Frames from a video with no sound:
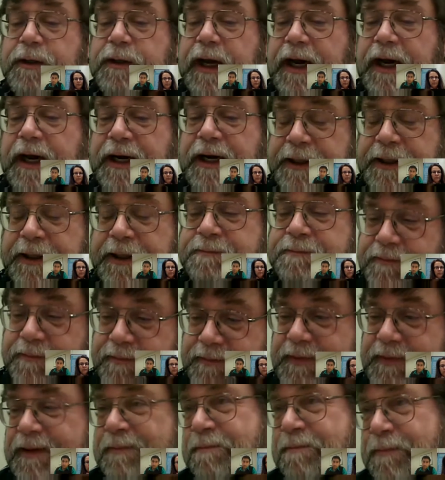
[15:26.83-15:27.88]

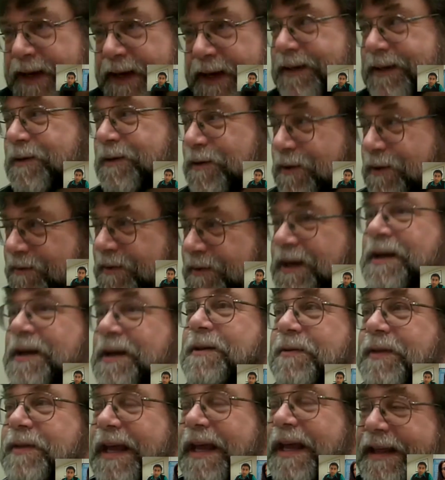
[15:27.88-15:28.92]
but
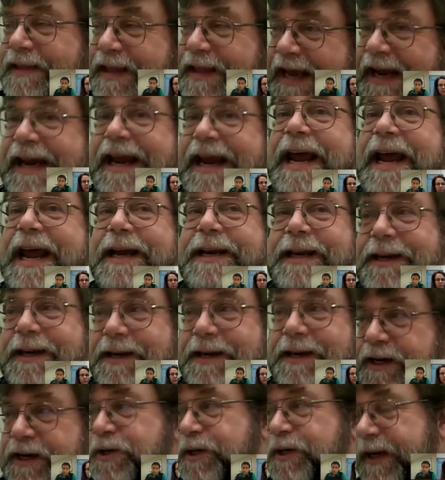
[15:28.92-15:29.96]
they can
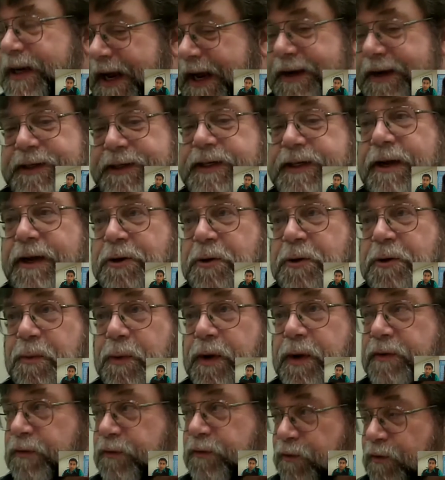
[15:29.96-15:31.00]
initiate a scheduled
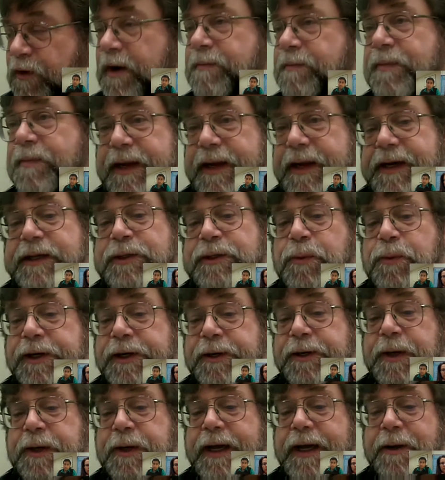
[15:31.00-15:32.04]
one from an
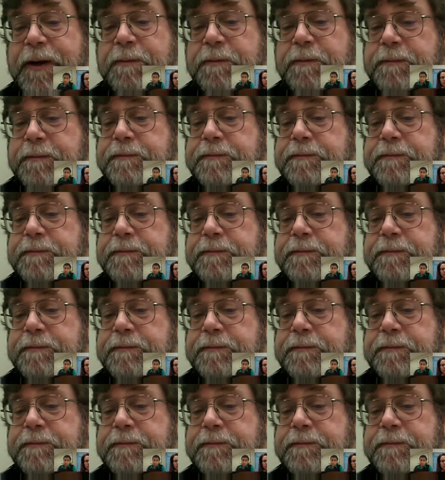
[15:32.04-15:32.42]
Oswego account.